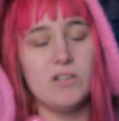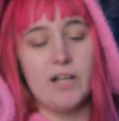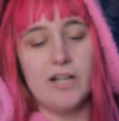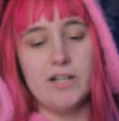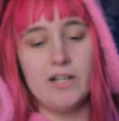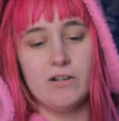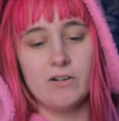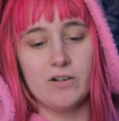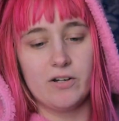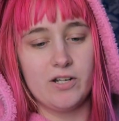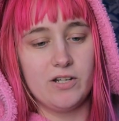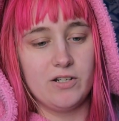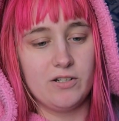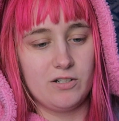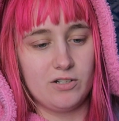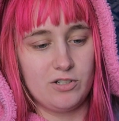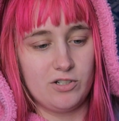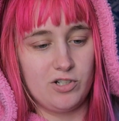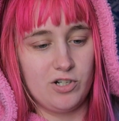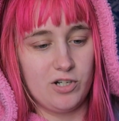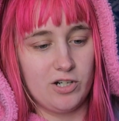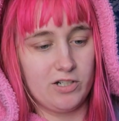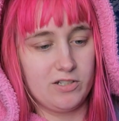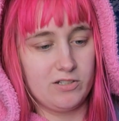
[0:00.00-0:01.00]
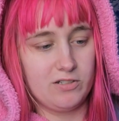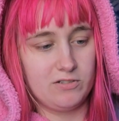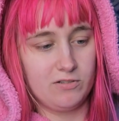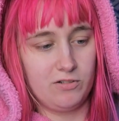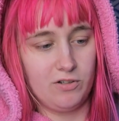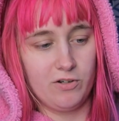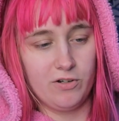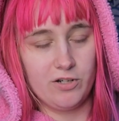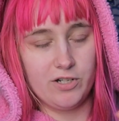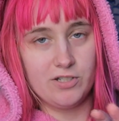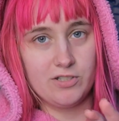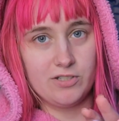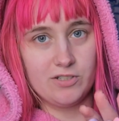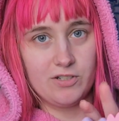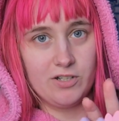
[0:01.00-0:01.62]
light green and a dark green,